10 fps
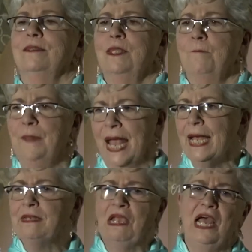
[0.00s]
The
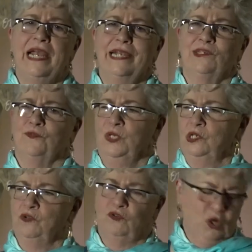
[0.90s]
bad guys
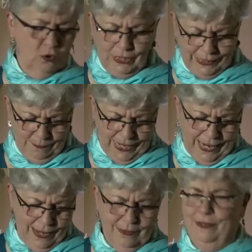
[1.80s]
were totally
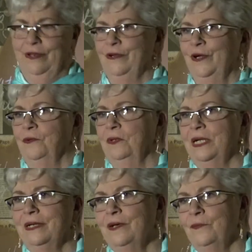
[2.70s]
bad you know,
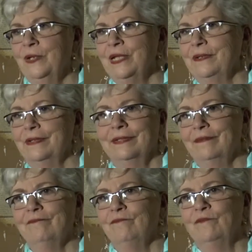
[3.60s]
we
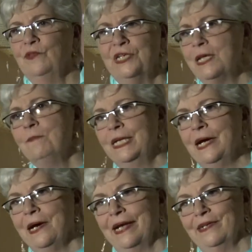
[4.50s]

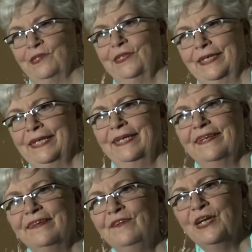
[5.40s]
demonized uh,
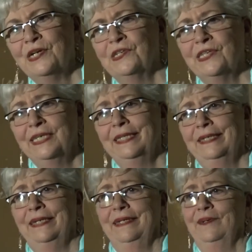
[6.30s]

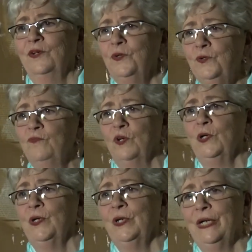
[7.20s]
Nixon and
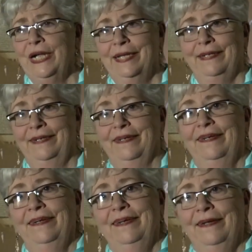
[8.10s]
Hoover, and
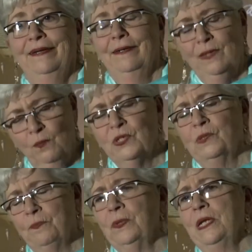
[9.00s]
there were
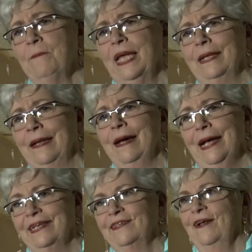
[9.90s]
some pretty bad
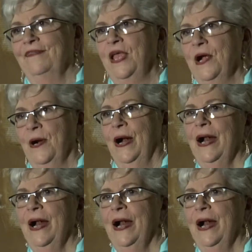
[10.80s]
guys out there.